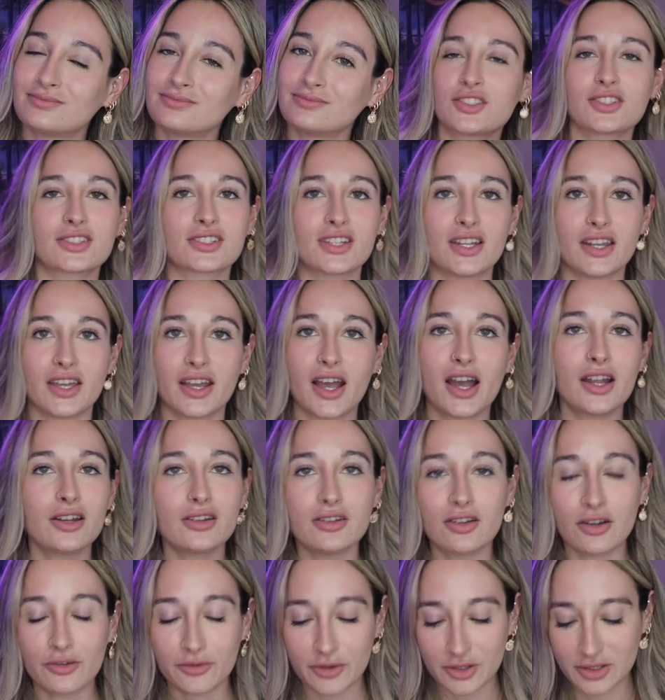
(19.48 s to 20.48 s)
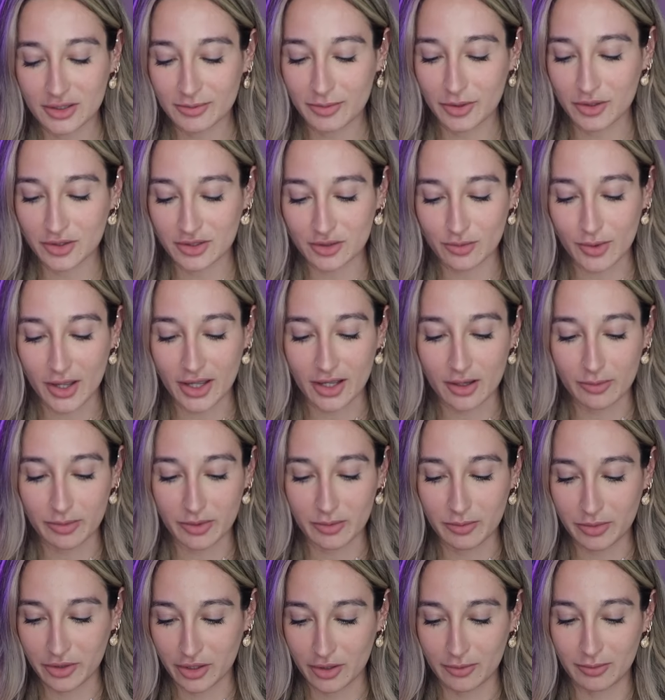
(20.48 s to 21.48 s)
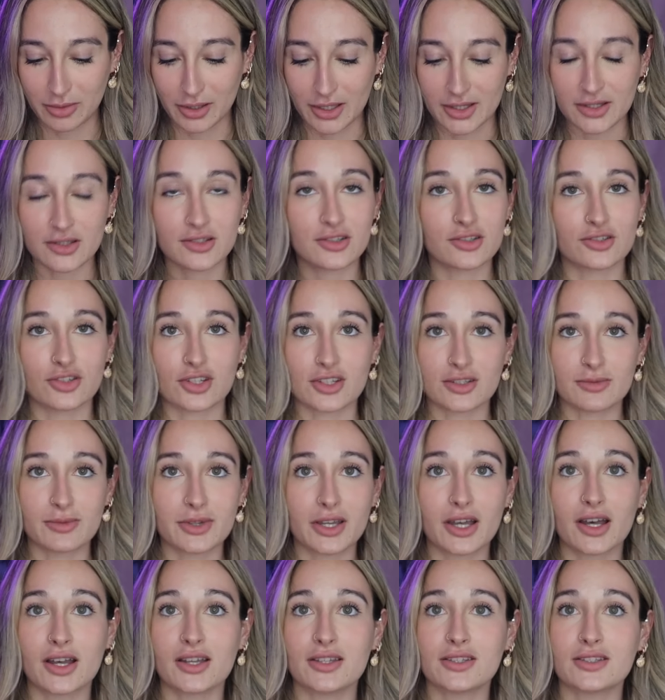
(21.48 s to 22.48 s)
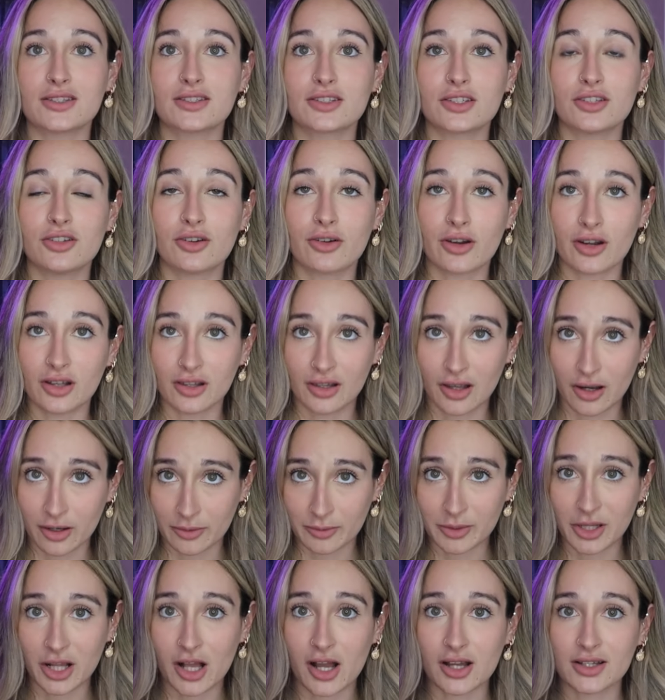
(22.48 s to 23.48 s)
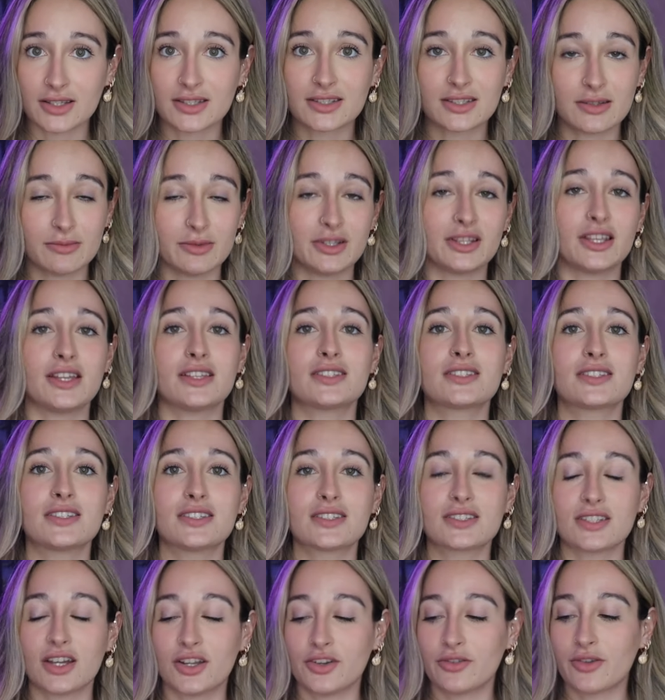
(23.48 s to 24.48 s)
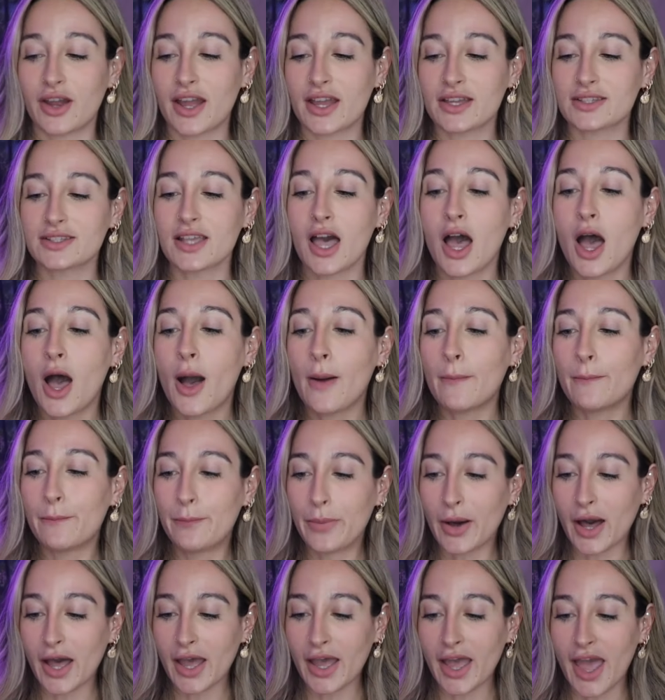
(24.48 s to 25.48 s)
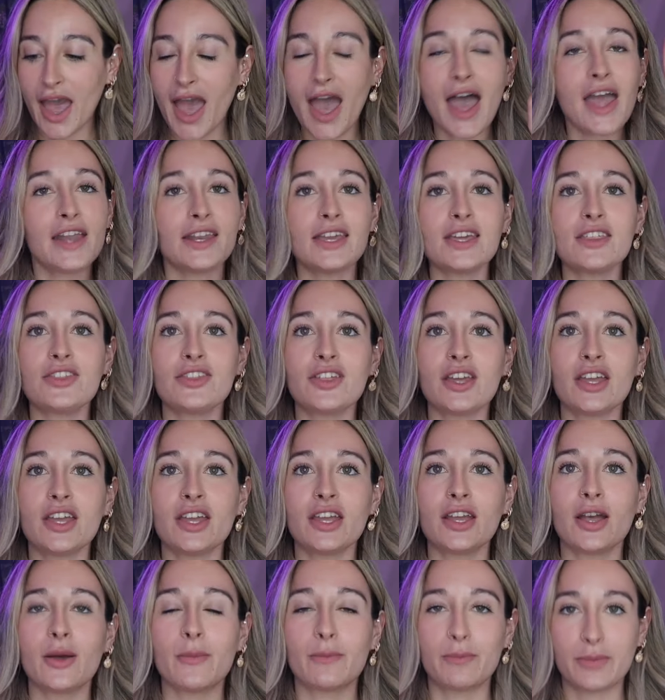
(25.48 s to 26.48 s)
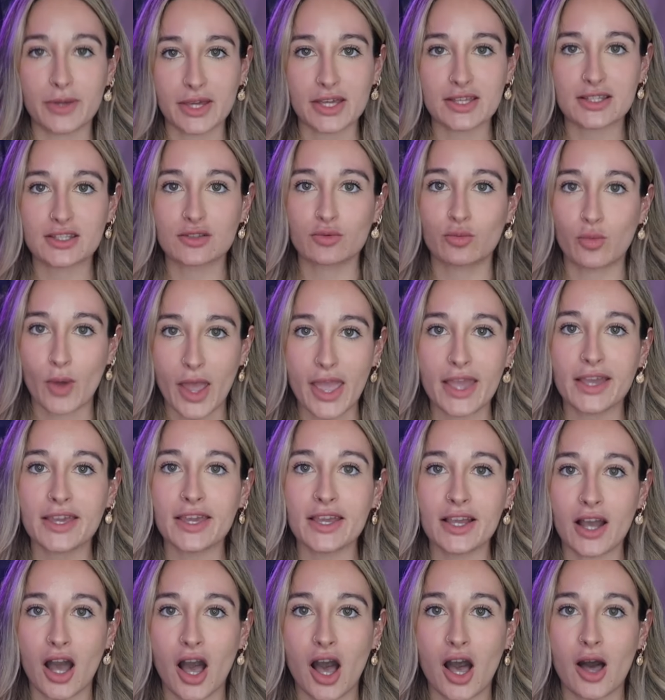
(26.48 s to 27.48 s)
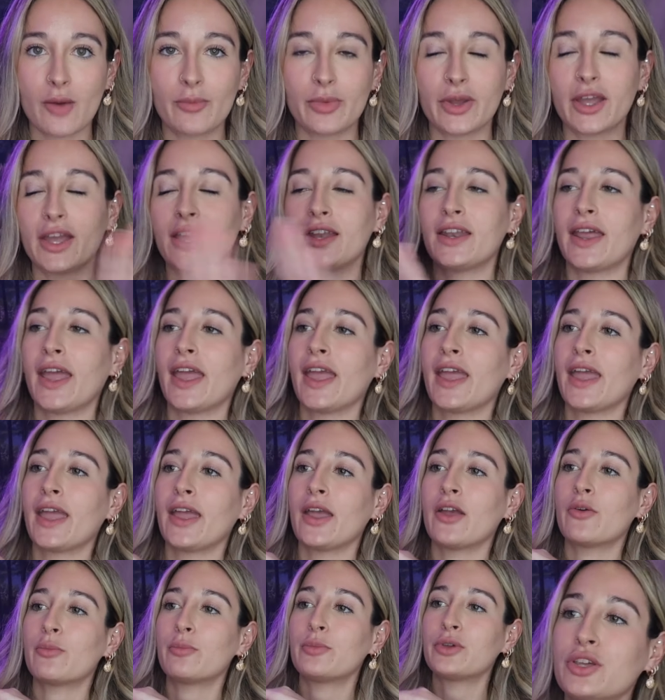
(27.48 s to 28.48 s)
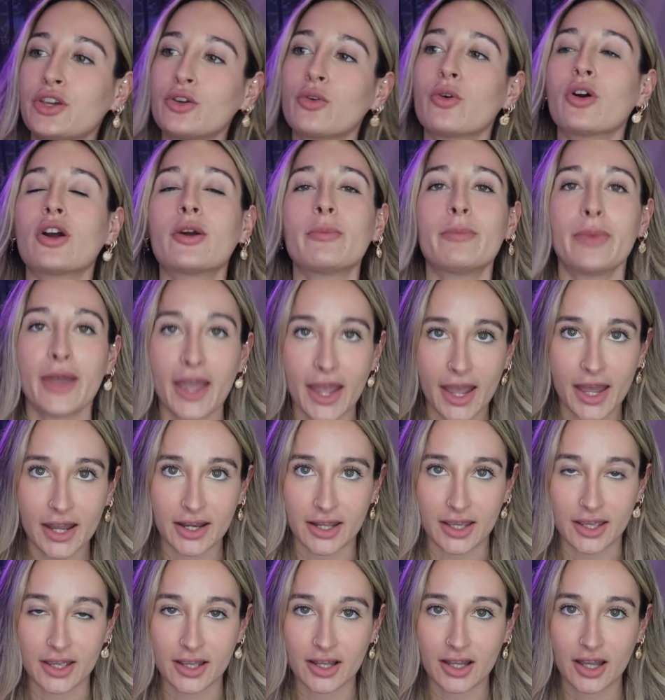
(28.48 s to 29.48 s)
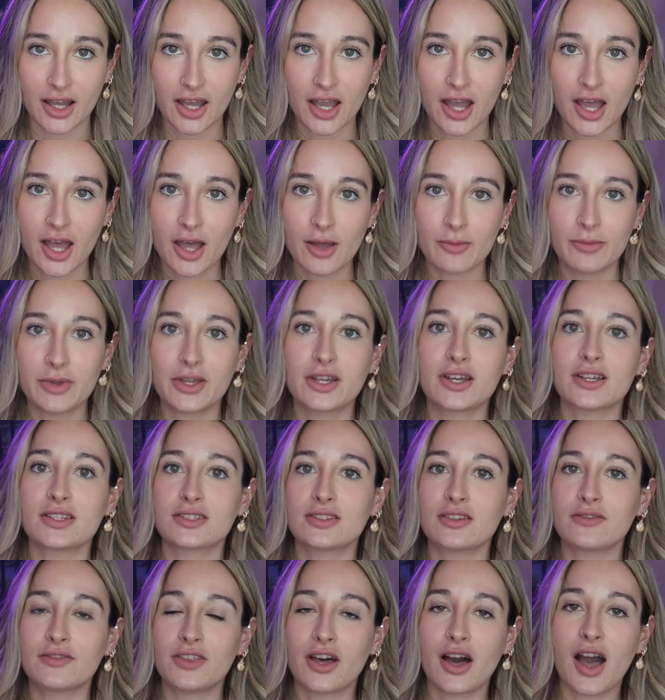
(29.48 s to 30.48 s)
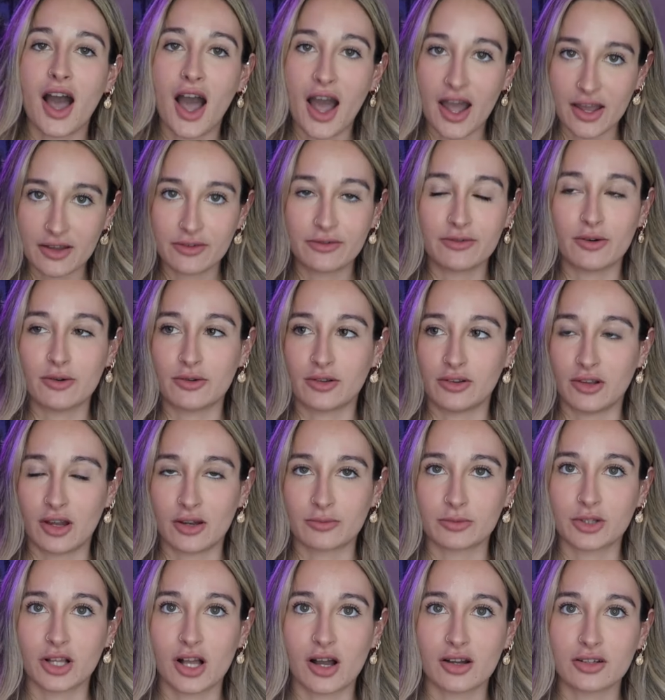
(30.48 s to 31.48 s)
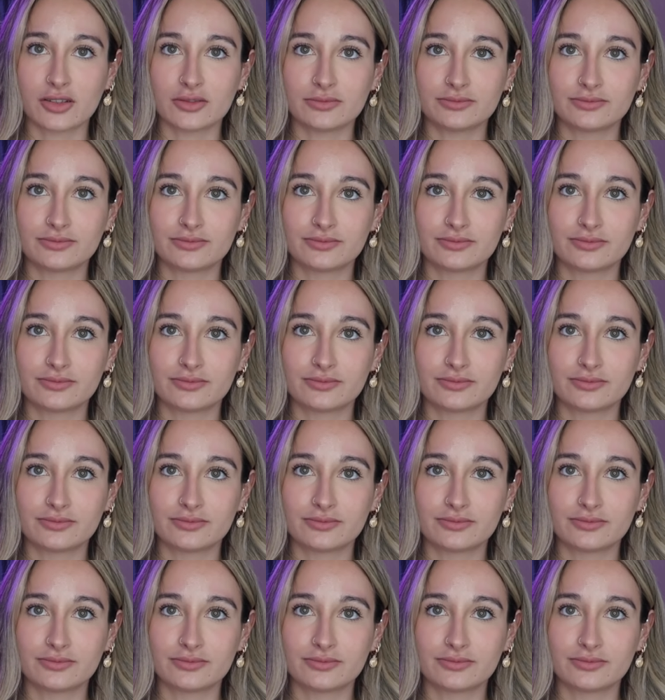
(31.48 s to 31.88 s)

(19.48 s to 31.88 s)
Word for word: Just kidding. I don't know if you're supposed to wake up in pure bliss just because your alarm clock simulates the sunrise, but anything beats waking up in a pure panic because of the iPhone alarm clock.